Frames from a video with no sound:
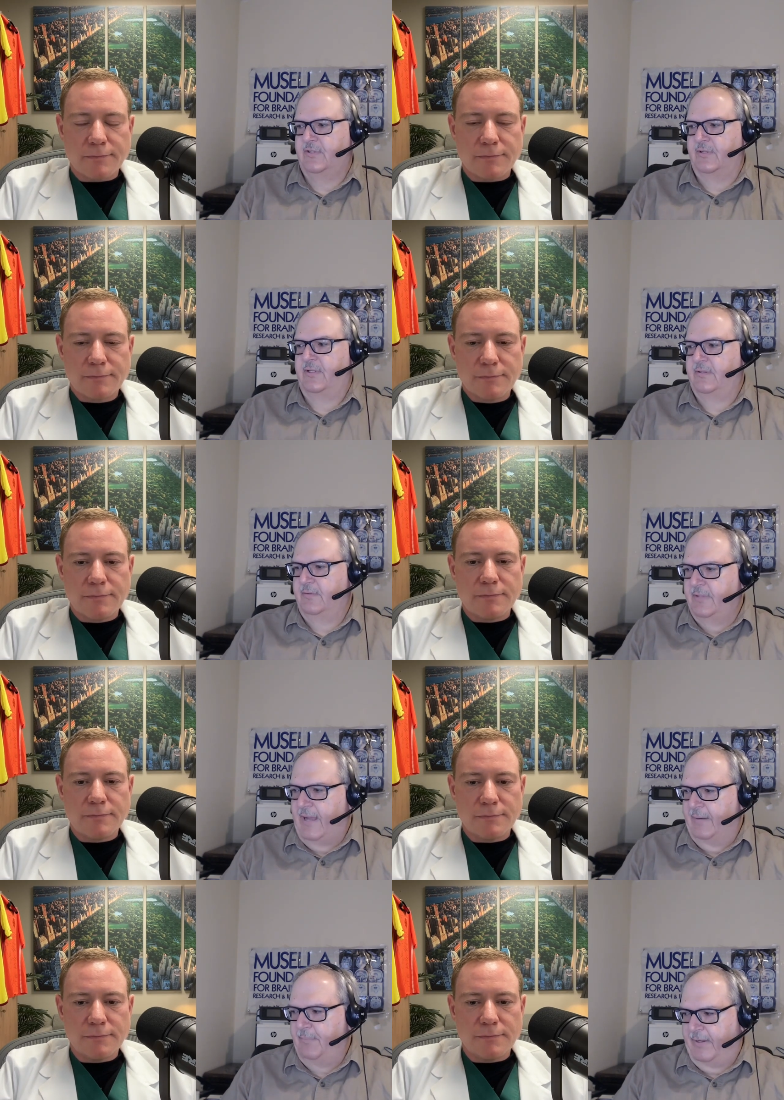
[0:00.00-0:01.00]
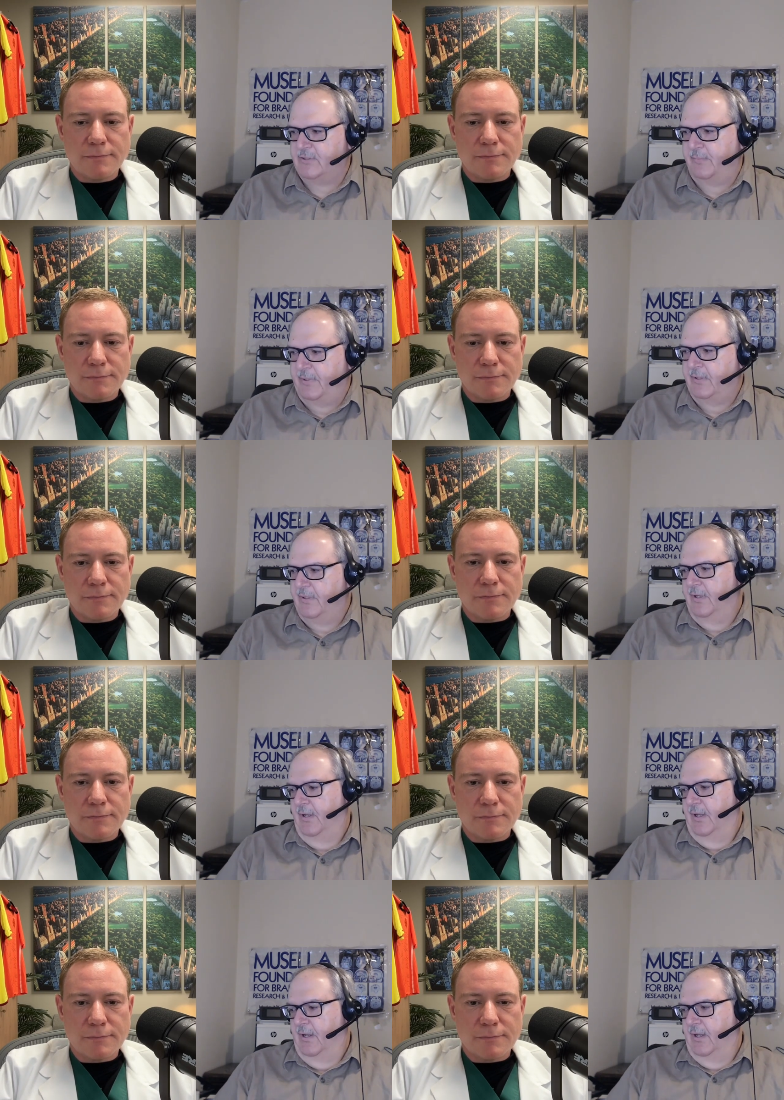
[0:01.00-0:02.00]
Speaker 1: to not pass the bill.
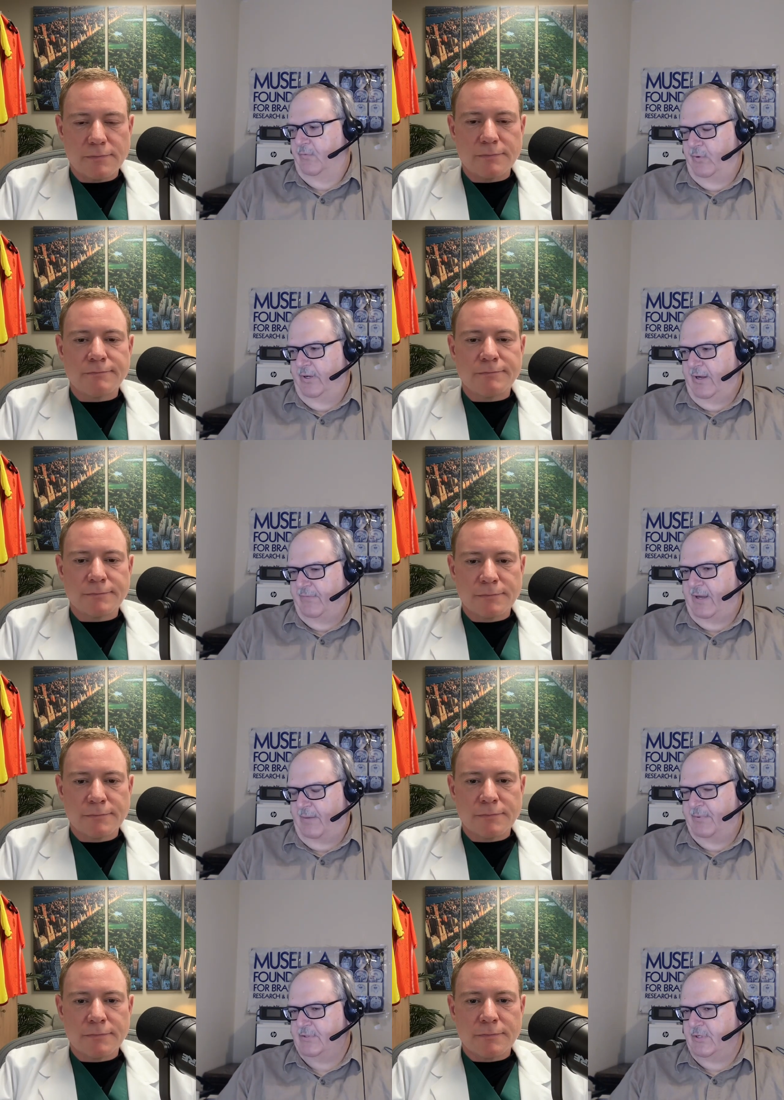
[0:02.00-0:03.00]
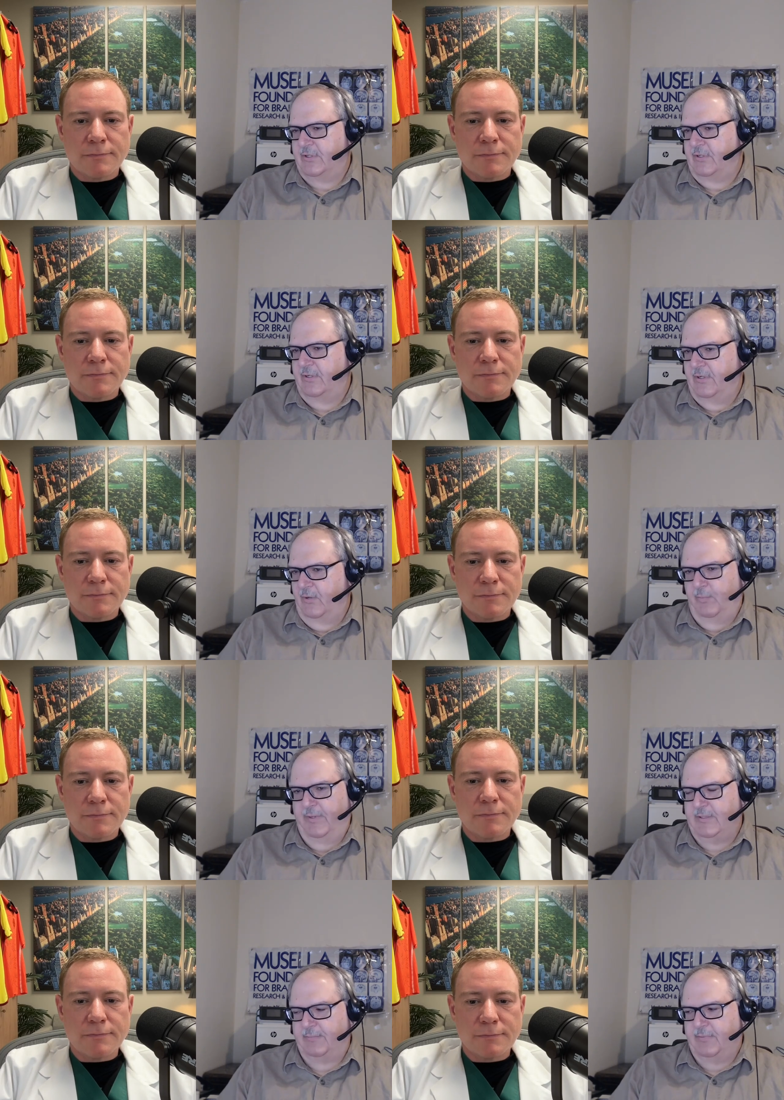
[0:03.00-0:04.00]
If we didn't have that opposition, it would
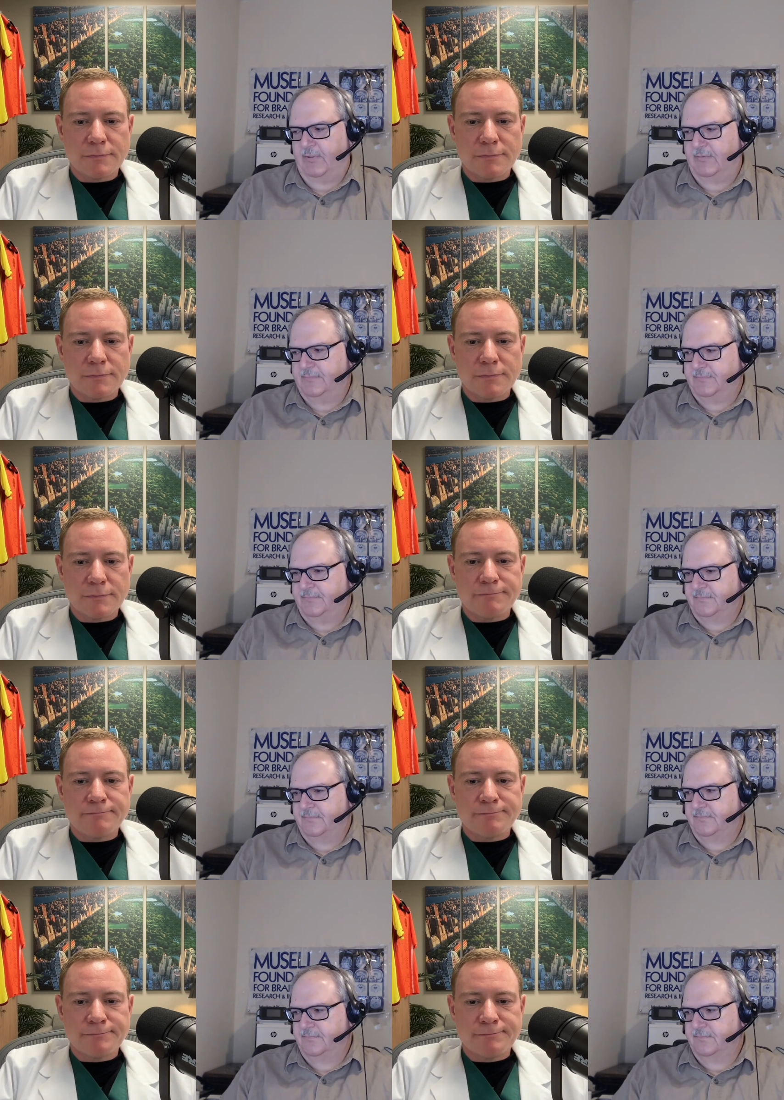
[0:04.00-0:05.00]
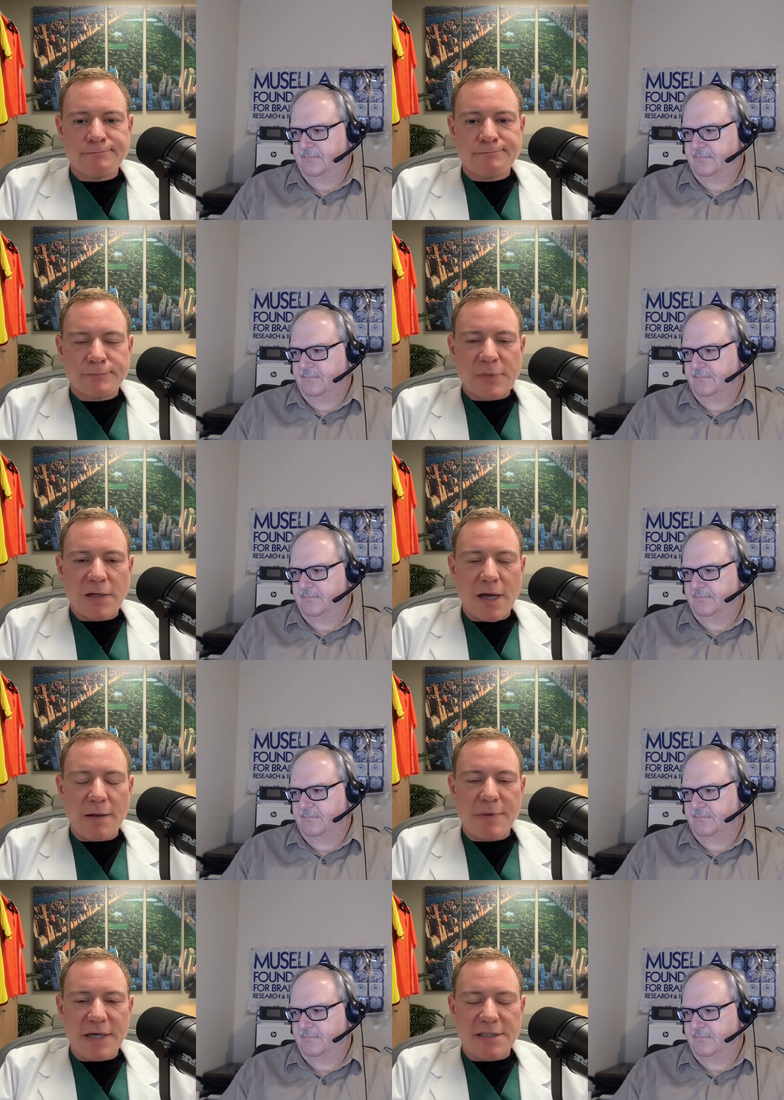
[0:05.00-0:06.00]
be simple.
Speaker 2: Yeah,
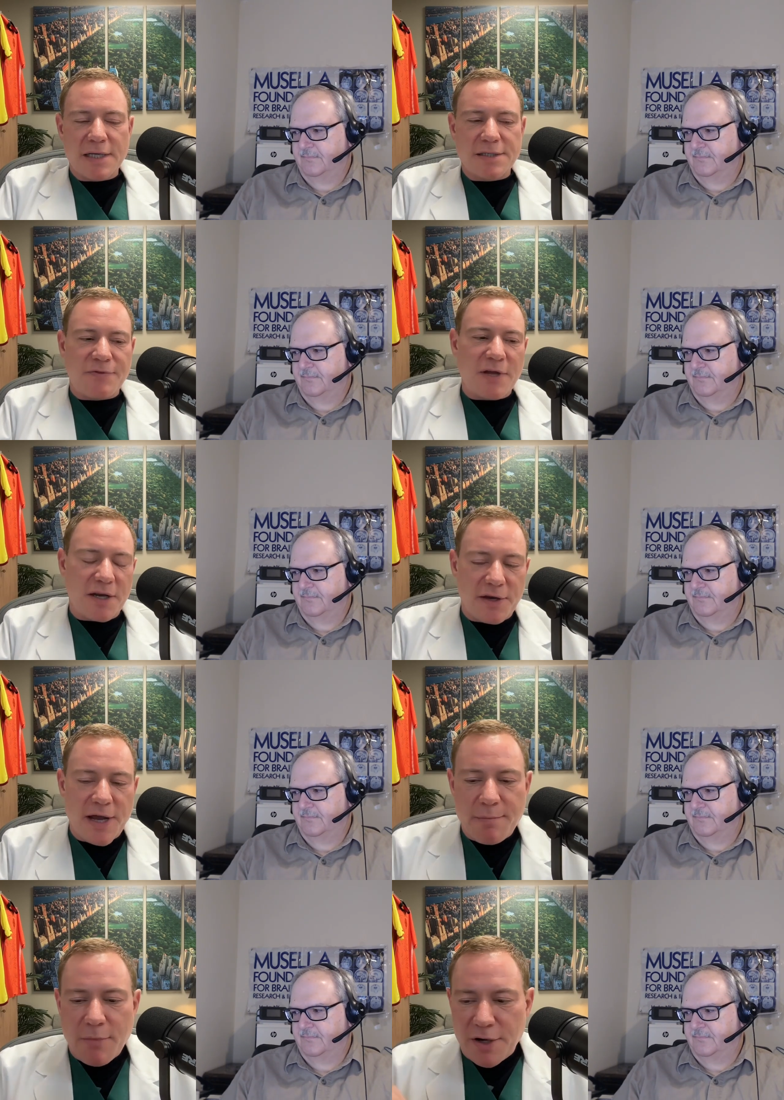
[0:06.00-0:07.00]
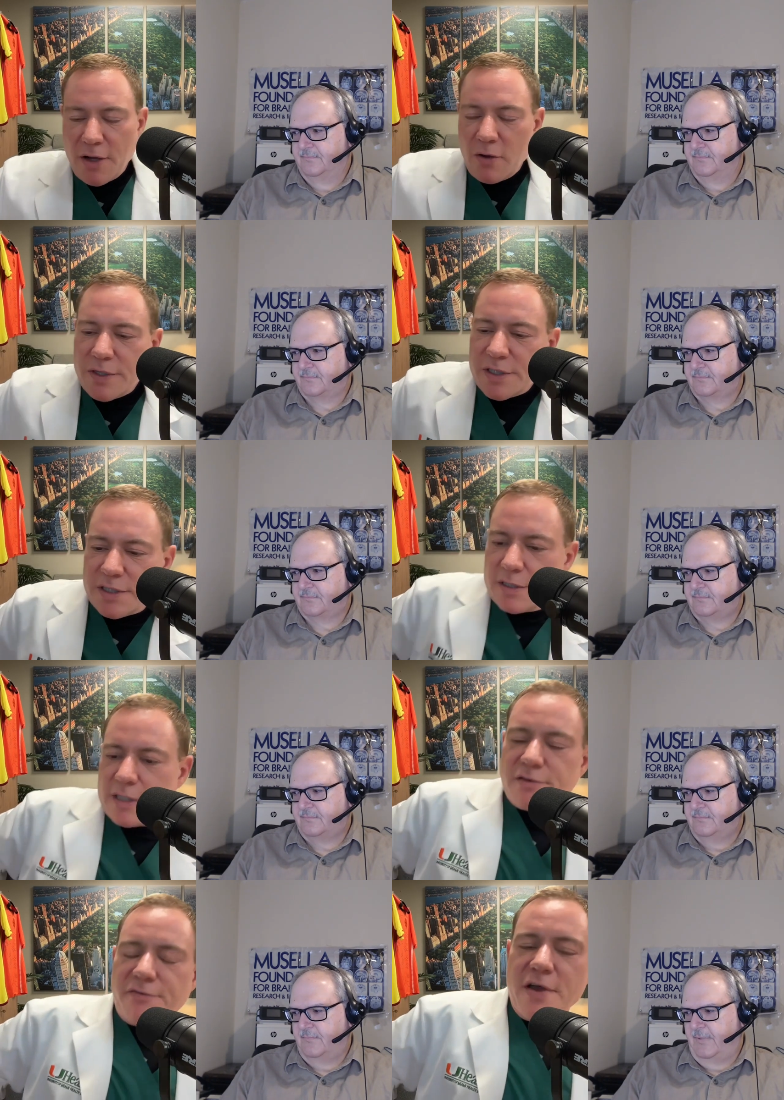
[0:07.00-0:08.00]
makes sense. At the end of the day, money always
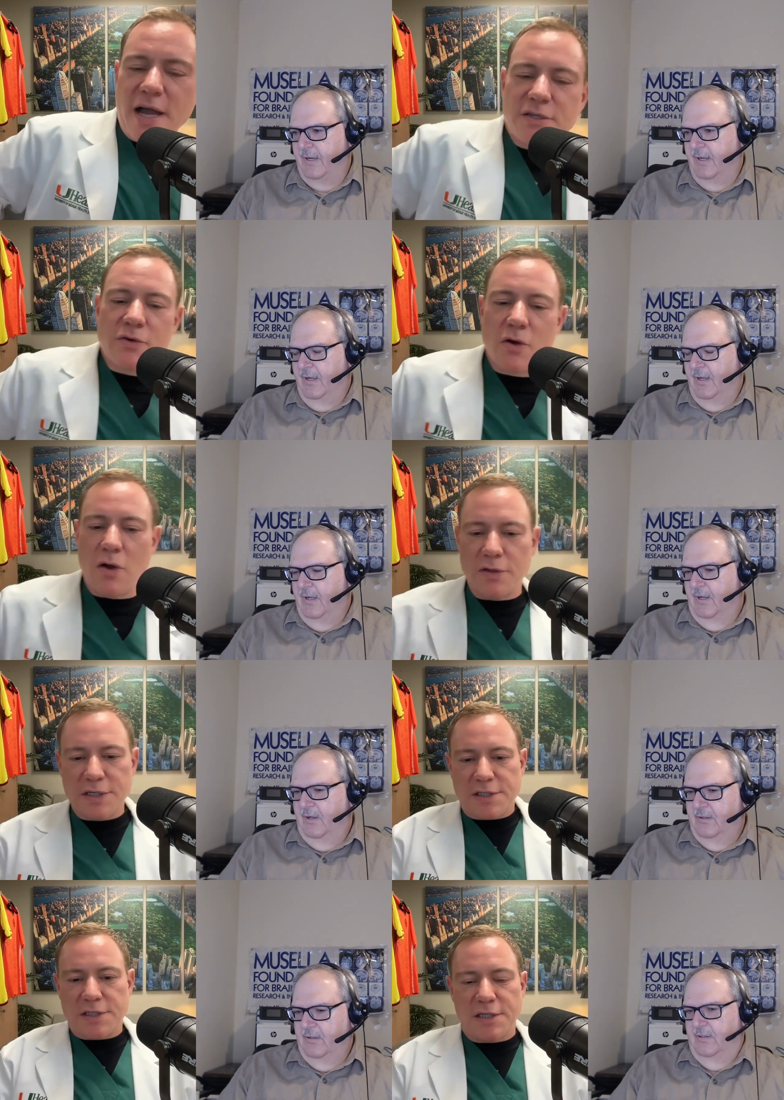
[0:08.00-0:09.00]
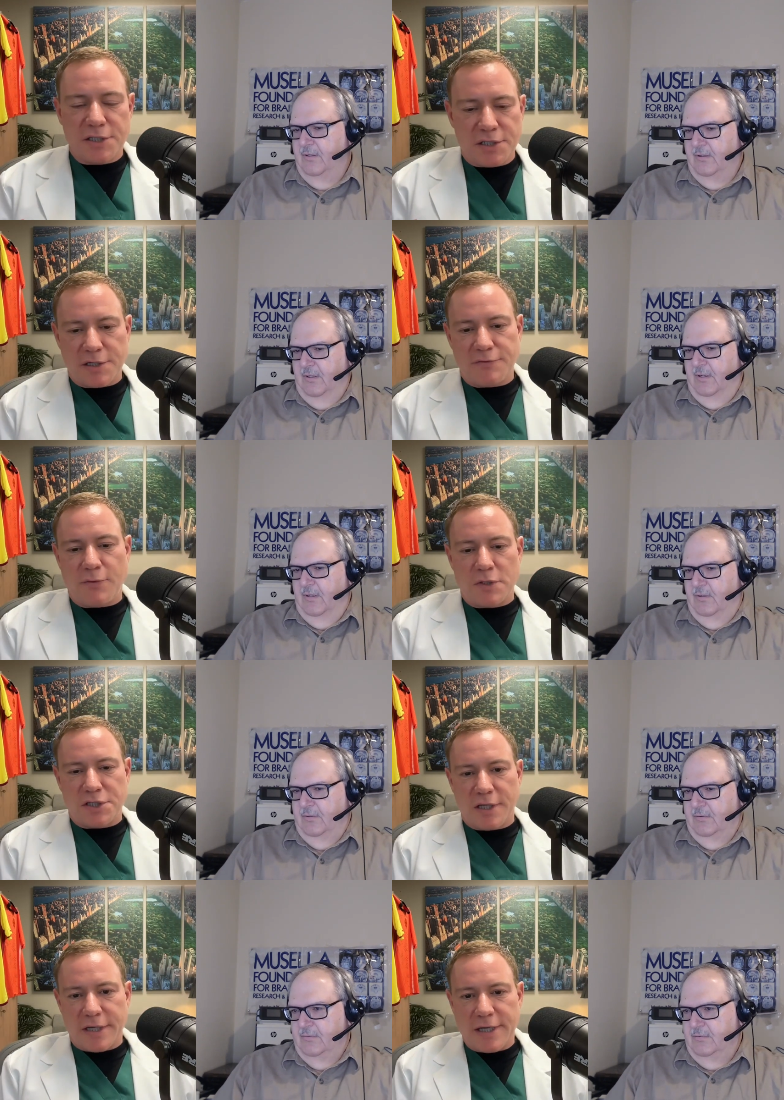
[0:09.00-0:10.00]
is a factor in all these decisions,
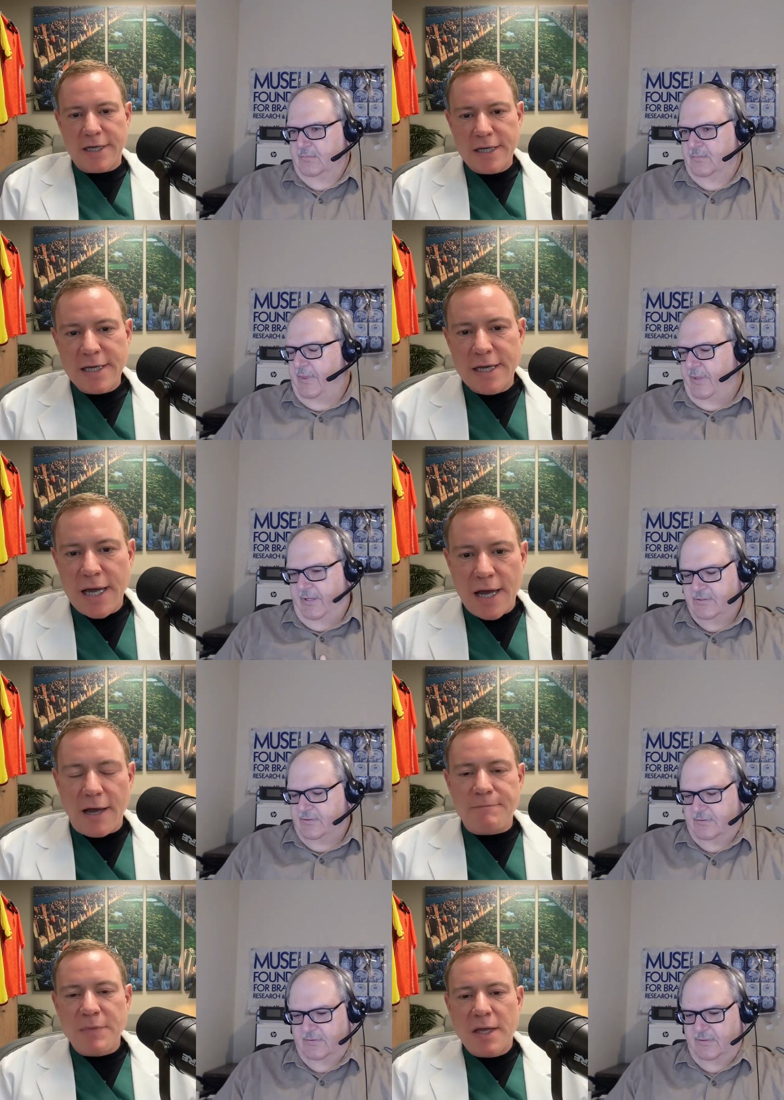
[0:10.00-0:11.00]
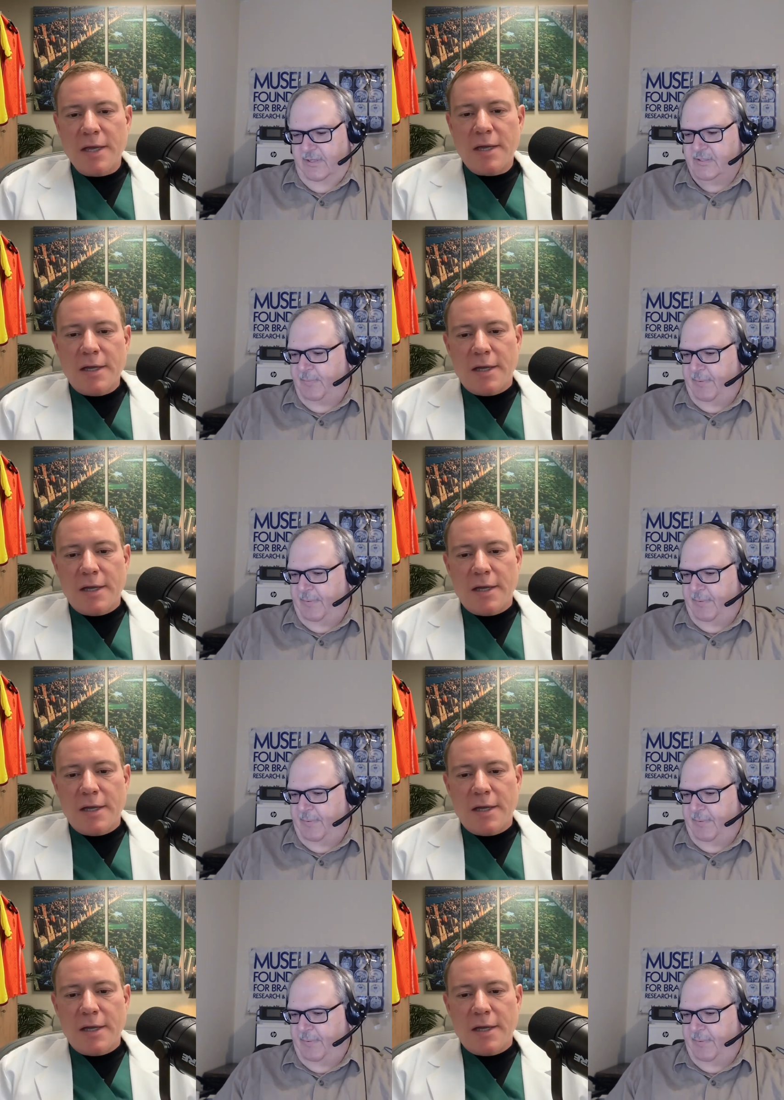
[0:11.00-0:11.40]
unfortunately. With us, um,
Speaker 1: it's a